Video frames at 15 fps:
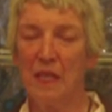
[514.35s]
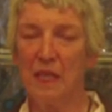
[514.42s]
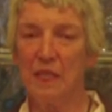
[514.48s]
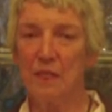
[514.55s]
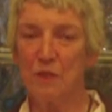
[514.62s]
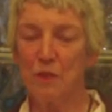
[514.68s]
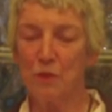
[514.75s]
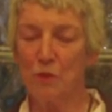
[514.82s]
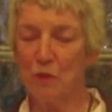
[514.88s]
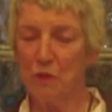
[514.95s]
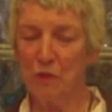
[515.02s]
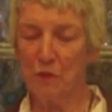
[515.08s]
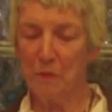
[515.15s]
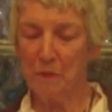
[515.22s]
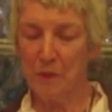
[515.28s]
and a
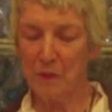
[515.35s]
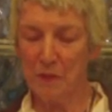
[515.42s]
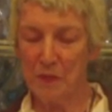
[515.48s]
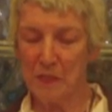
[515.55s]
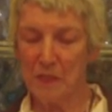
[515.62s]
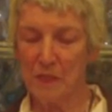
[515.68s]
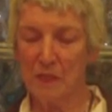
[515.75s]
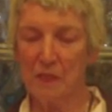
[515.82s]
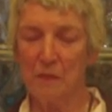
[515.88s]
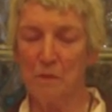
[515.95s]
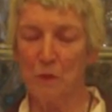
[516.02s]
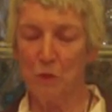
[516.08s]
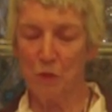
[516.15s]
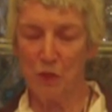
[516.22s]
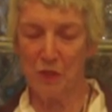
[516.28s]
stronger person
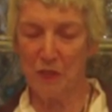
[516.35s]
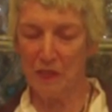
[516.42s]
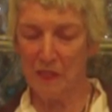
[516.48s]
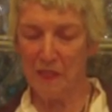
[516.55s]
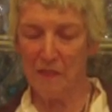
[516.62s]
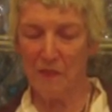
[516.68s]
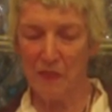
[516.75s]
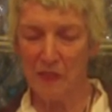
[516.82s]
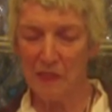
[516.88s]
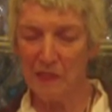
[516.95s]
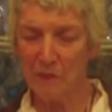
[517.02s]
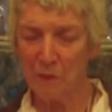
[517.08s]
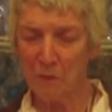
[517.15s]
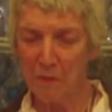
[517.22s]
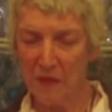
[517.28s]
emotionally. The
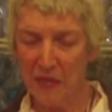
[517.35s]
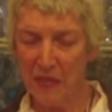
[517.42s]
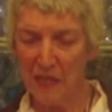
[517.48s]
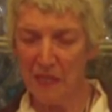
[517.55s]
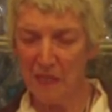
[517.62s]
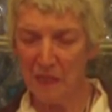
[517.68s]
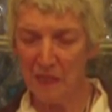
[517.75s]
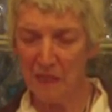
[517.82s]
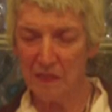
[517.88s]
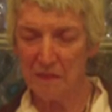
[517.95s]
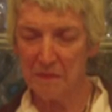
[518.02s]
little mind,